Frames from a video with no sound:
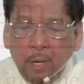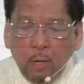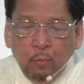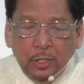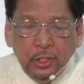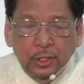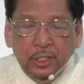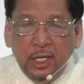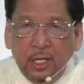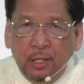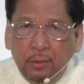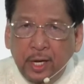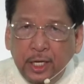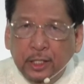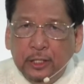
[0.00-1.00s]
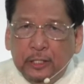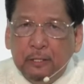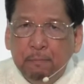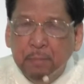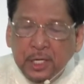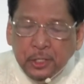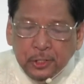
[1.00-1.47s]
by which the Great
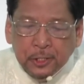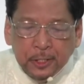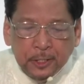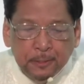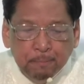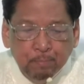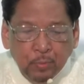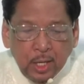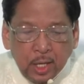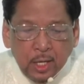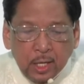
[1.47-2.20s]
Commission